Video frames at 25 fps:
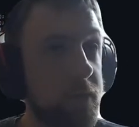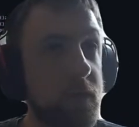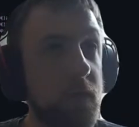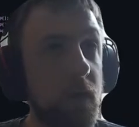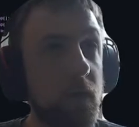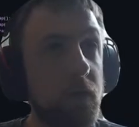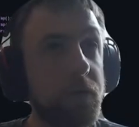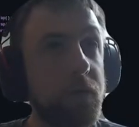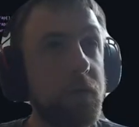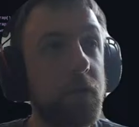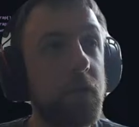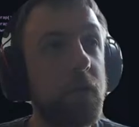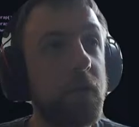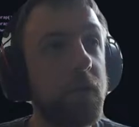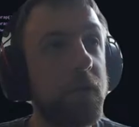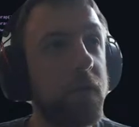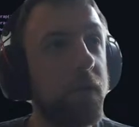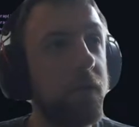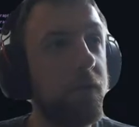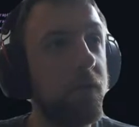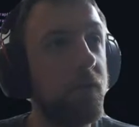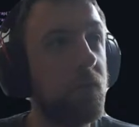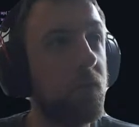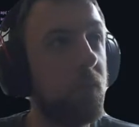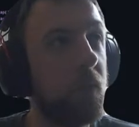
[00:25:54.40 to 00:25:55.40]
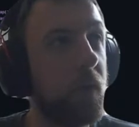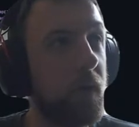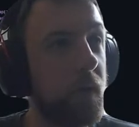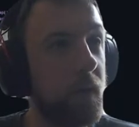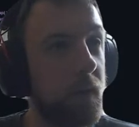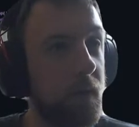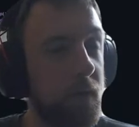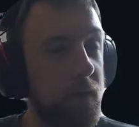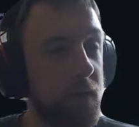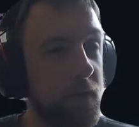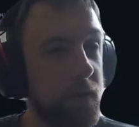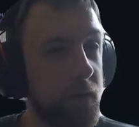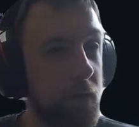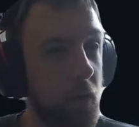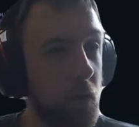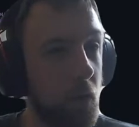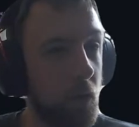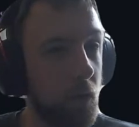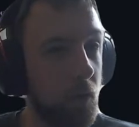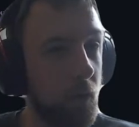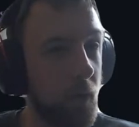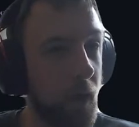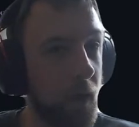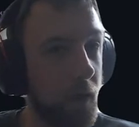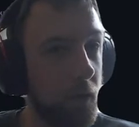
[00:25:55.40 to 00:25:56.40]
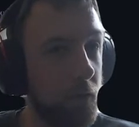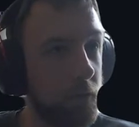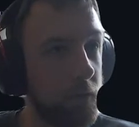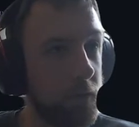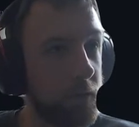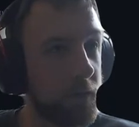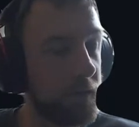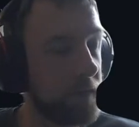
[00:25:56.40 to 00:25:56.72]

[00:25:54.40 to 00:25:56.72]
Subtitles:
an alternative, but this go around,